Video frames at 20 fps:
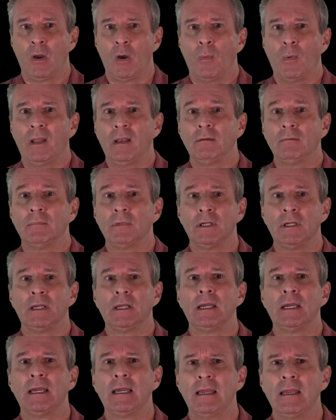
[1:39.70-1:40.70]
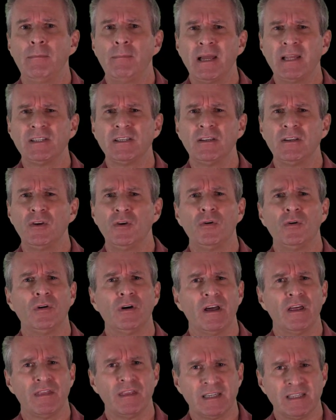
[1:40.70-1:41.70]
Well, imagine
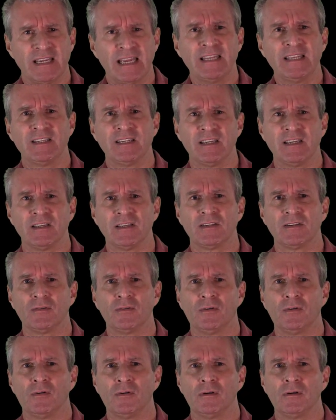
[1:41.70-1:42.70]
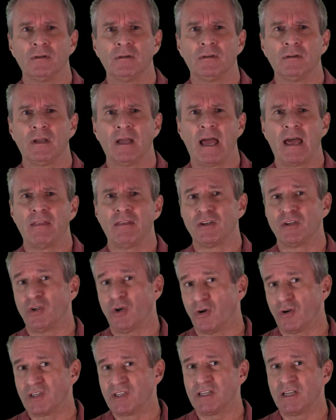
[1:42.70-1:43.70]
you're at the dentist or at the
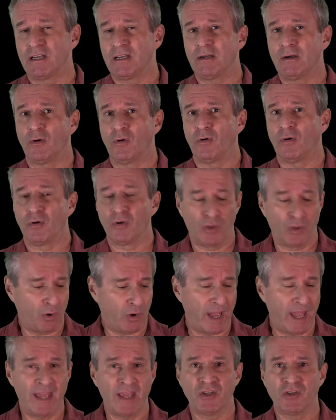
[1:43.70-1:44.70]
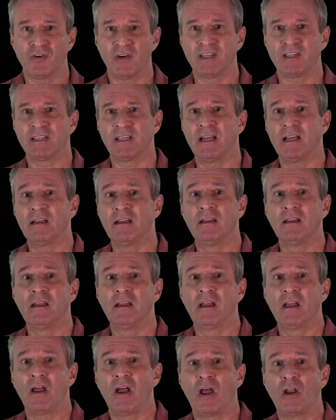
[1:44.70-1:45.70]
doctor or your hairdresser,
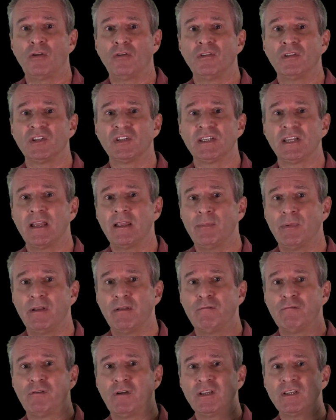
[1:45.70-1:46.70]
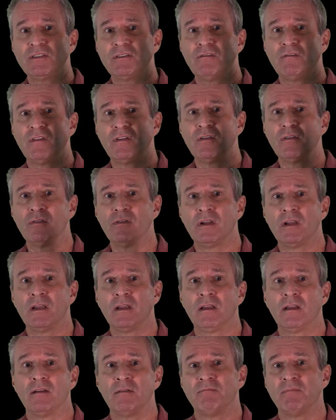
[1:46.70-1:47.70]
and on the table in front of you
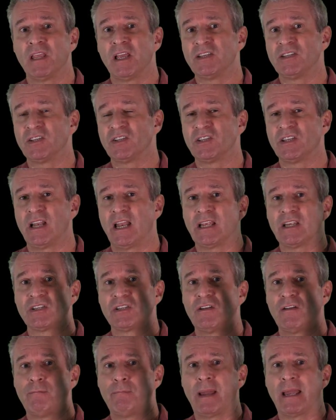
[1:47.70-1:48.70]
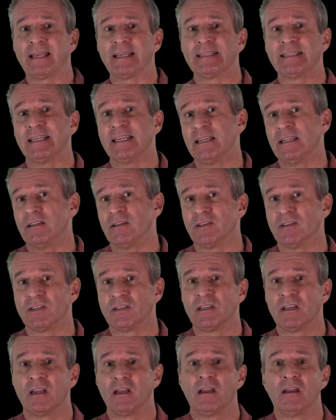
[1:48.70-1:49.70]
there's a selection of magazines.